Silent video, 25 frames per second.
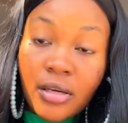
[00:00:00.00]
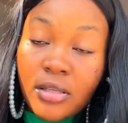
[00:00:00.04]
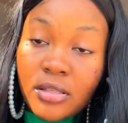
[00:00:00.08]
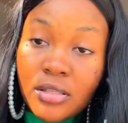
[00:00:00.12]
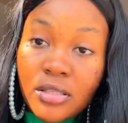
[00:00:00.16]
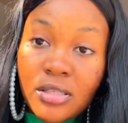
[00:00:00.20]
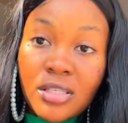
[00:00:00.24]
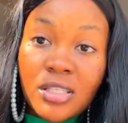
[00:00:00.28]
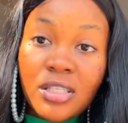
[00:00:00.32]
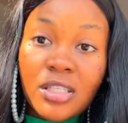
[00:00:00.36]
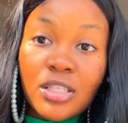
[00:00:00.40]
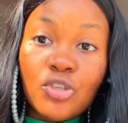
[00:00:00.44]

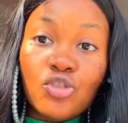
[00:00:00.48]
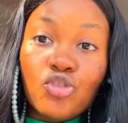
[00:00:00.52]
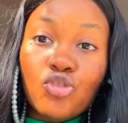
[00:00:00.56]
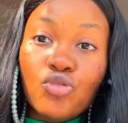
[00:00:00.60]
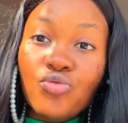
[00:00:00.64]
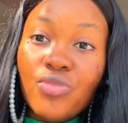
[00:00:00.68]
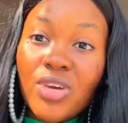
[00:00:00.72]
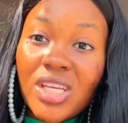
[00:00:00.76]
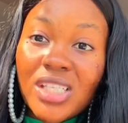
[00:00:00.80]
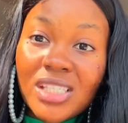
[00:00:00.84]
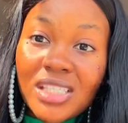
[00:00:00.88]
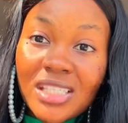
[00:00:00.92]
This thing, you
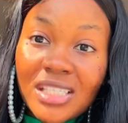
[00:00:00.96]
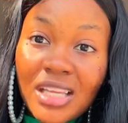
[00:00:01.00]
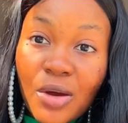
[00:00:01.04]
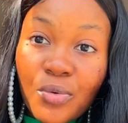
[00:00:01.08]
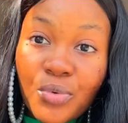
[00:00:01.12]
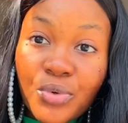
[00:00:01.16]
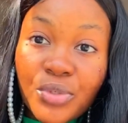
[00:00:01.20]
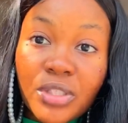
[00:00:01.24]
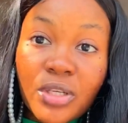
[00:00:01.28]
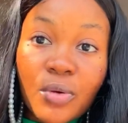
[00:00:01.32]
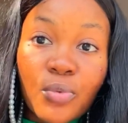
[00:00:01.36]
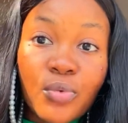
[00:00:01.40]
register
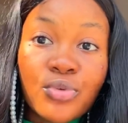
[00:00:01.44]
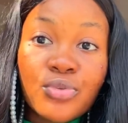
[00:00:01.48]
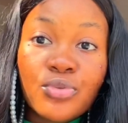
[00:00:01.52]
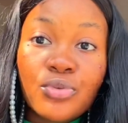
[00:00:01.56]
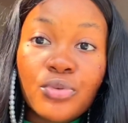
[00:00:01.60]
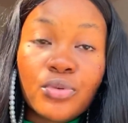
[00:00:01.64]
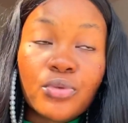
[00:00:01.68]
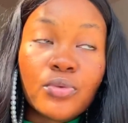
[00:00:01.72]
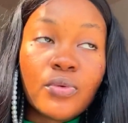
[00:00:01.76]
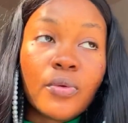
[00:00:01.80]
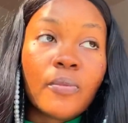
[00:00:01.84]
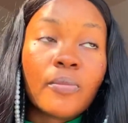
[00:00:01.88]
with them. Once
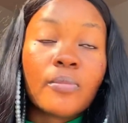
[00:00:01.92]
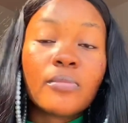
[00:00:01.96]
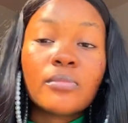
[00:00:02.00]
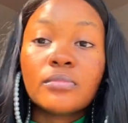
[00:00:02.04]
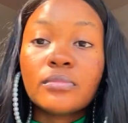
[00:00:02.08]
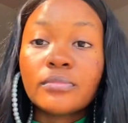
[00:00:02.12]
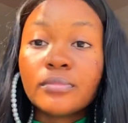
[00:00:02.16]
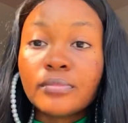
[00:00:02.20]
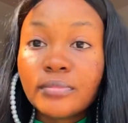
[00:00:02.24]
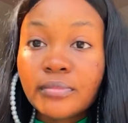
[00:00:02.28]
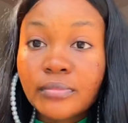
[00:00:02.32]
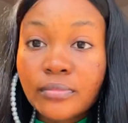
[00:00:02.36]
you're done,
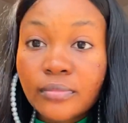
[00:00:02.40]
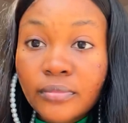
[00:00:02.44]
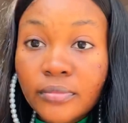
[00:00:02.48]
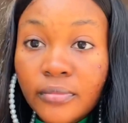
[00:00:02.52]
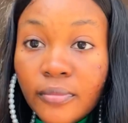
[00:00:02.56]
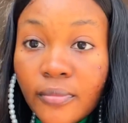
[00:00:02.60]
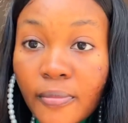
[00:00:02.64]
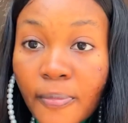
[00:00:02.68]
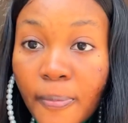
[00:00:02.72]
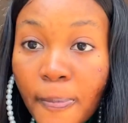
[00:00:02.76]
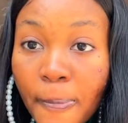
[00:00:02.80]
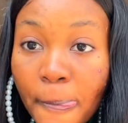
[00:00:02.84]

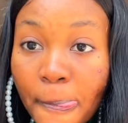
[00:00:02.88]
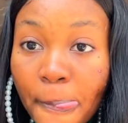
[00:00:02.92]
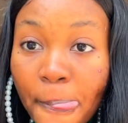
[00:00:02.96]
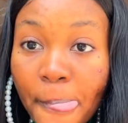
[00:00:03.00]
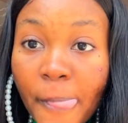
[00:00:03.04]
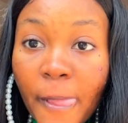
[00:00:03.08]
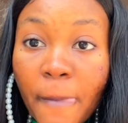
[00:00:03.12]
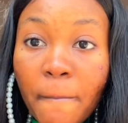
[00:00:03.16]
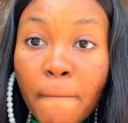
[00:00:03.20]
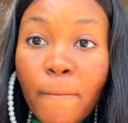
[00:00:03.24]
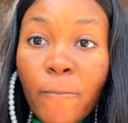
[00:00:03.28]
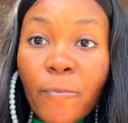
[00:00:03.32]

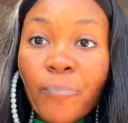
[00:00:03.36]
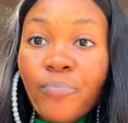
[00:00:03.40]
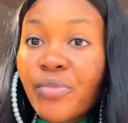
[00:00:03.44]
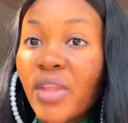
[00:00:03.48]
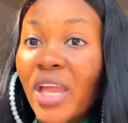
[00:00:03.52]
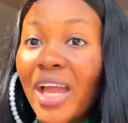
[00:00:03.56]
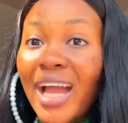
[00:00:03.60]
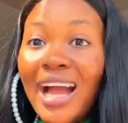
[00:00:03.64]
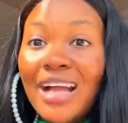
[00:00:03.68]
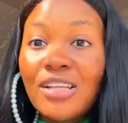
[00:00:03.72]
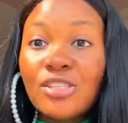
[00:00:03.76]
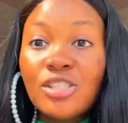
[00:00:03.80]
they
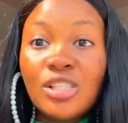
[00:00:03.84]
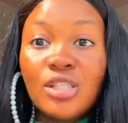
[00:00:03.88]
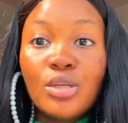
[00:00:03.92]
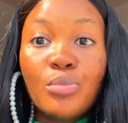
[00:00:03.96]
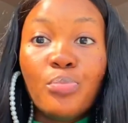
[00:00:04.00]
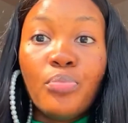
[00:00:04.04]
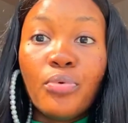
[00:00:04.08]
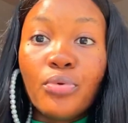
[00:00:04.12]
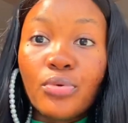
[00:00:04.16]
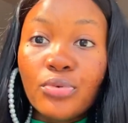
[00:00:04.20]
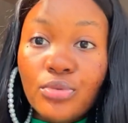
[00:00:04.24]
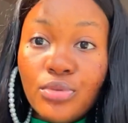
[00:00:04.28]
can actually
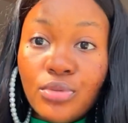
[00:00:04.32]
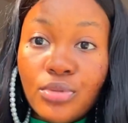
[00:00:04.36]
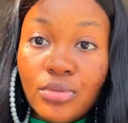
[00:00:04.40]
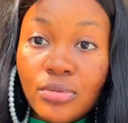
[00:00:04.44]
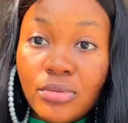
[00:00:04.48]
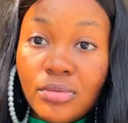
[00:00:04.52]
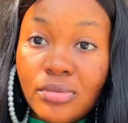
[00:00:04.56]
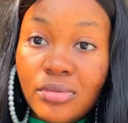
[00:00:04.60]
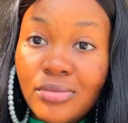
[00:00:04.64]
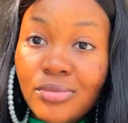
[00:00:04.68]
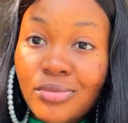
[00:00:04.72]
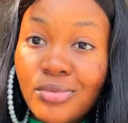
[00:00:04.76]
post
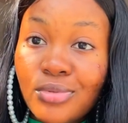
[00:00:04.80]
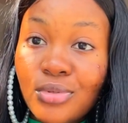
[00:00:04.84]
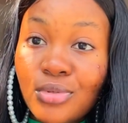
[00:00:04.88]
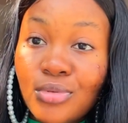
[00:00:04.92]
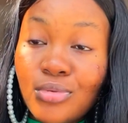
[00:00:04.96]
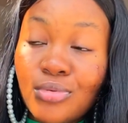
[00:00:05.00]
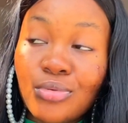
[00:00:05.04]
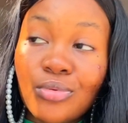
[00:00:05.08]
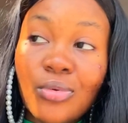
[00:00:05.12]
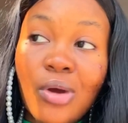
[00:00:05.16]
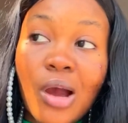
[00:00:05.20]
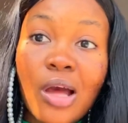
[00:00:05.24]
you
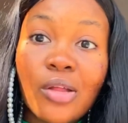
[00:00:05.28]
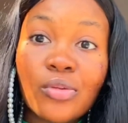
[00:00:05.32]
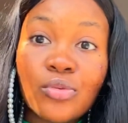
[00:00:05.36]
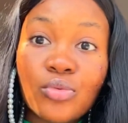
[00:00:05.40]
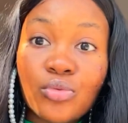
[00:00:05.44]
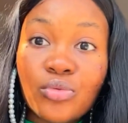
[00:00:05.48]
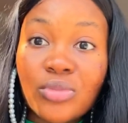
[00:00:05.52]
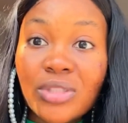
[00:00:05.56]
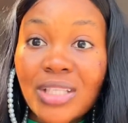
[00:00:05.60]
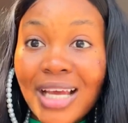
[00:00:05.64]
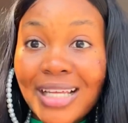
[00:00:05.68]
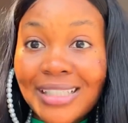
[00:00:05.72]
to go and
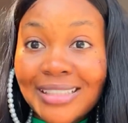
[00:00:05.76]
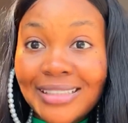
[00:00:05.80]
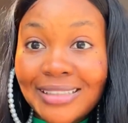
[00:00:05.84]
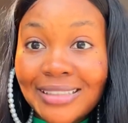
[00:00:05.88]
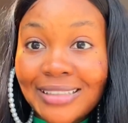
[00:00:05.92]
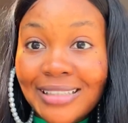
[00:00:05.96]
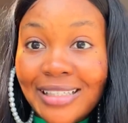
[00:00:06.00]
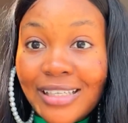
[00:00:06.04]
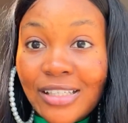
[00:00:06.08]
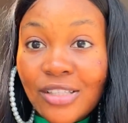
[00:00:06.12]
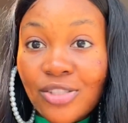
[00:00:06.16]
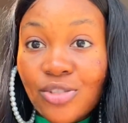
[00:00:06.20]
do nanny
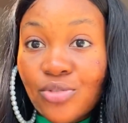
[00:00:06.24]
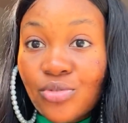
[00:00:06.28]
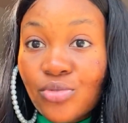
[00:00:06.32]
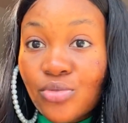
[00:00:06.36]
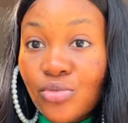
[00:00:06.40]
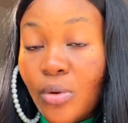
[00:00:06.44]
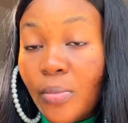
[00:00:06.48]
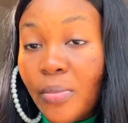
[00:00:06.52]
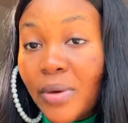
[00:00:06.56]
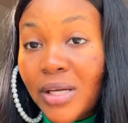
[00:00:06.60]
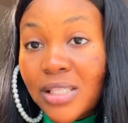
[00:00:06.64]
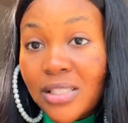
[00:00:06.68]
in
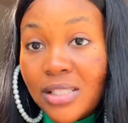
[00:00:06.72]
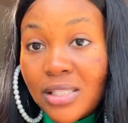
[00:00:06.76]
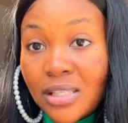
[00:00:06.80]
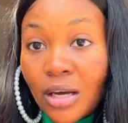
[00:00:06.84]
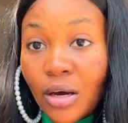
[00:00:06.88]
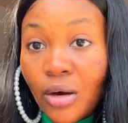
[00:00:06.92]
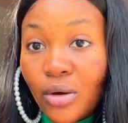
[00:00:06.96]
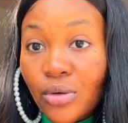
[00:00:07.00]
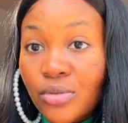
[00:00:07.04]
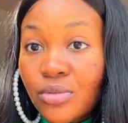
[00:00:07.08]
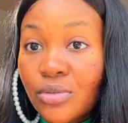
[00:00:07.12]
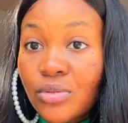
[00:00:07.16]
somebody's
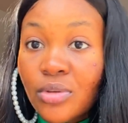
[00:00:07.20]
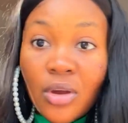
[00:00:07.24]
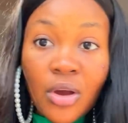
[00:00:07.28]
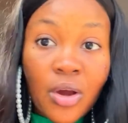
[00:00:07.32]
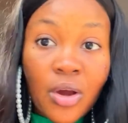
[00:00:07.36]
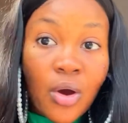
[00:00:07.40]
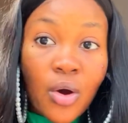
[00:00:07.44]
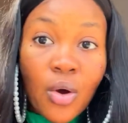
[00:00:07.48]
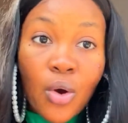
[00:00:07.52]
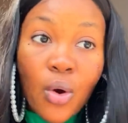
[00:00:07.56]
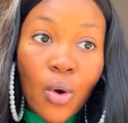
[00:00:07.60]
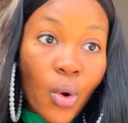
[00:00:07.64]
house
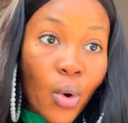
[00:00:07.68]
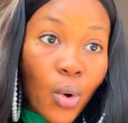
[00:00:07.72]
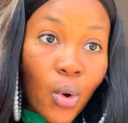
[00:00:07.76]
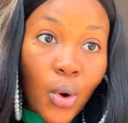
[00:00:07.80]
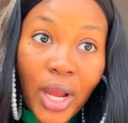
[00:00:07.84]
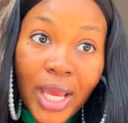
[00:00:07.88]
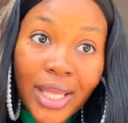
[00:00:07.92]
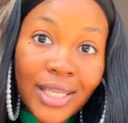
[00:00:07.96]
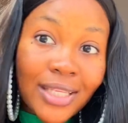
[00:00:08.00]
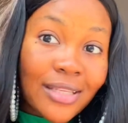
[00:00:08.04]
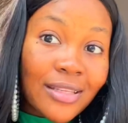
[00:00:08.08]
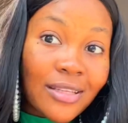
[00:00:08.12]
or
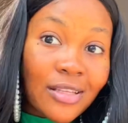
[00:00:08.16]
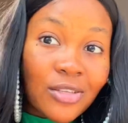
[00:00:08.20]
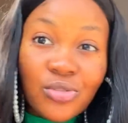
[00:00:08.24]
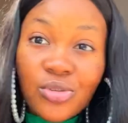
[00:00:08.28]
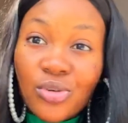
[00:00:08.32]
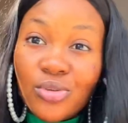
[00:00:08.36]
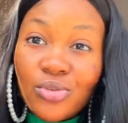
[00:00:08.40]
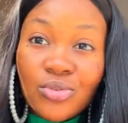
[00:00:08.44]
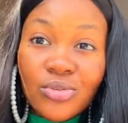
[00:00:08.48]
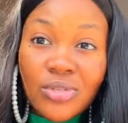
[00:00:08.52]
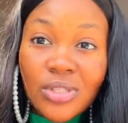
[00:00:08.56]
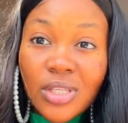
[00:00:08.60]
anything.
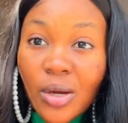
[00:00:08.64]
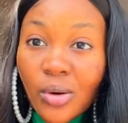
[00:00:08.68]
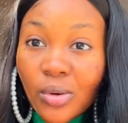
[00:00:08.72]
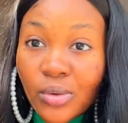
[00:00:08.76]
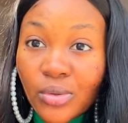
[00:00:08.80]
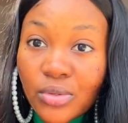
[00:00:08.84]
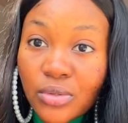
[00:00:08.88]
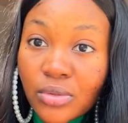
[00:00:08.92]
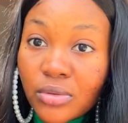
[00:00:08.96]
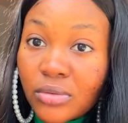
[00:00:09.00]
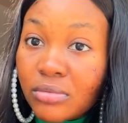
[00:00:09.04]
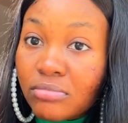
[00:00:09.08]
Just use that
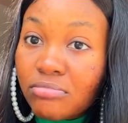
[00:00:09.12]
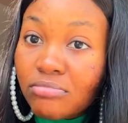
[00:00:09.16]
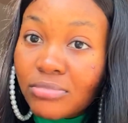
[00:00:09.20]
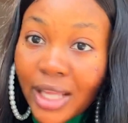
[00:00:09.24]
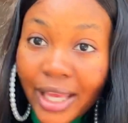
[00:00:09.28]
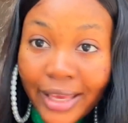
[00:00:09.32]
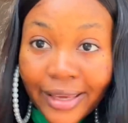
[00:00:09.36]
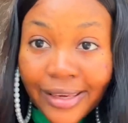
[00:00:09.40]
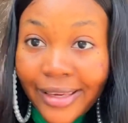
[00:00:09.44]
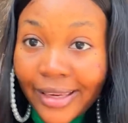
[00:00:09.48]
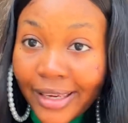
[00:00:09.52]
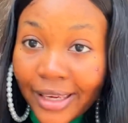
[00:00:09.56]
one to
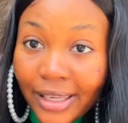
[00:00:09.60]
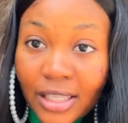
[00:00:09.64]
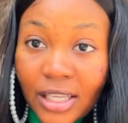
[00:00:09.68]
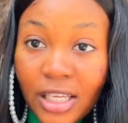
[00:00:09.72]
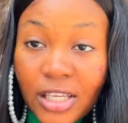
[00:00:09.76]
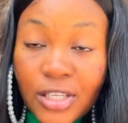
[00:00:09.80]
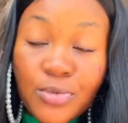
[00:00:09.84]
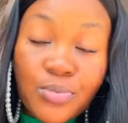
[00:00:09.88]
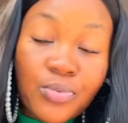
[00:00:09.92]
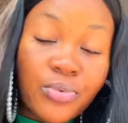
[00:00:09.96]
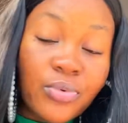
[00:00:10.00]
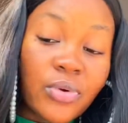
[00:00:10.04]
like gain
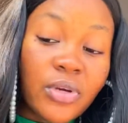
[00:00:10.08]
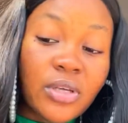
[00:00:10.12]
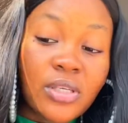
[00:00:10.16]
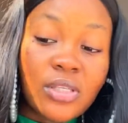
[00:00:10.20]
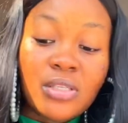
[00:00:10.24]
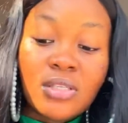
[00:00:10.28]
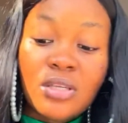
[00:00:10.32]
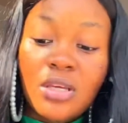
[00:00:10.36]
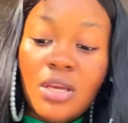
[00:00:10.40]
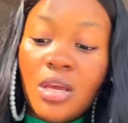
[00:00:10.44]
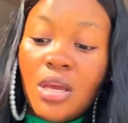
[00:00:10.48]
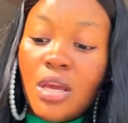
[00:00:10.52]

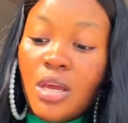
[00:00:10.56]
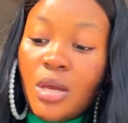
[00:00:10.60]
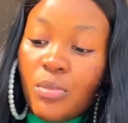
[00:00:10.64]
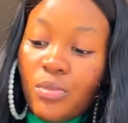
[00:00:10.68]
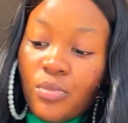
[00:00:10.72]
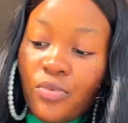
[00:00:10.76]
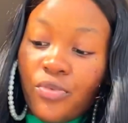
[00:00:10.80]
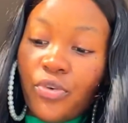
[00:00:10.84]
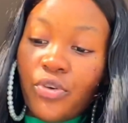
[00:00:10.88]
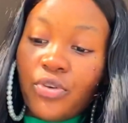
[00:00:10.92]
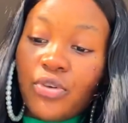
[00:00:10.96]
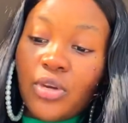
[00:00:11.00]
experience
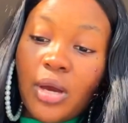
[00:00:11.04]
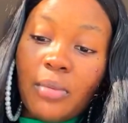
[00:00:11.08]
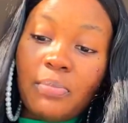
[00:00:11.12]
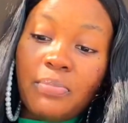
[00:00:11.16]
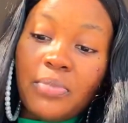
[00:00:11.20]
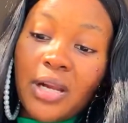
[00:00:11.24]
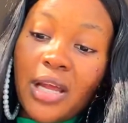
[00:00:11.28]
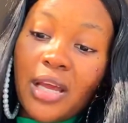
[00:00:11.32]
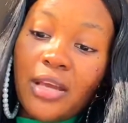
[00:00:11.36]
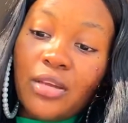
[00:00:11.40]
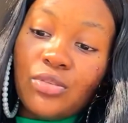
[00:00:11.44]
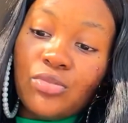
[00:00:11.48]
before you
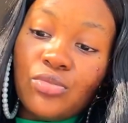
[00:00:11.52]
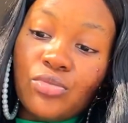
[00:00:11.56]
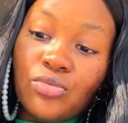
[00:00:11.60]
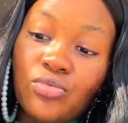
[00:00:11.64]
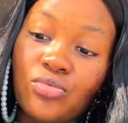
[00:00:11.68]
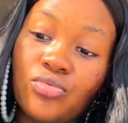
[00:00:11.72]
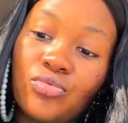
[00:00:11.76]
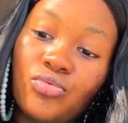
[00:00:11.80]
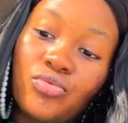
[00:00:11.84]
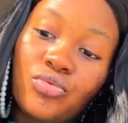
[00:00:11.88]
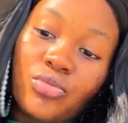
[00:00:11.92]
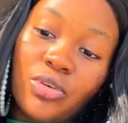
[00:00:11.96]
apply
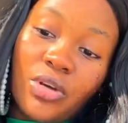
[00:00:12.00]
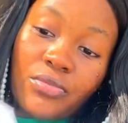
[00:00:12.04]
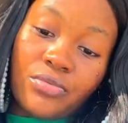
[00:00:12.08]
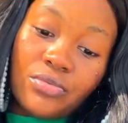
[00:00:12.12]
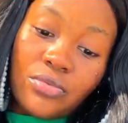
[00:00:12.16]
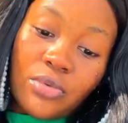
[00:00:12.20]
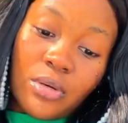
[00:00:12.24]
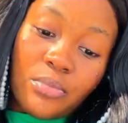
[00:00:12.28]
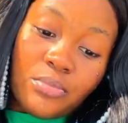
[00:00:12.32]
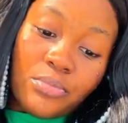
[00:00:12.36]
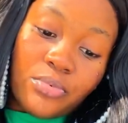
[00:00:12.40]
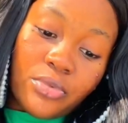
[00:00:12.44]
to
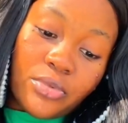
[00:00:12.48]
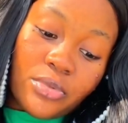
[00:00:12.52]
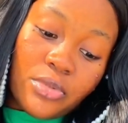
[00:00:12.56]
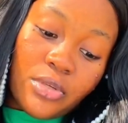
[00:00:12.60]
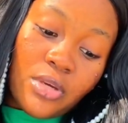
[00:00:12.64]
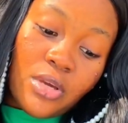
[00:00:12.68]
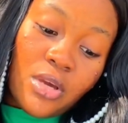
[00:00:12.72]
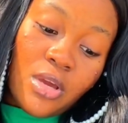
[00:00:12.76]
travel abroad.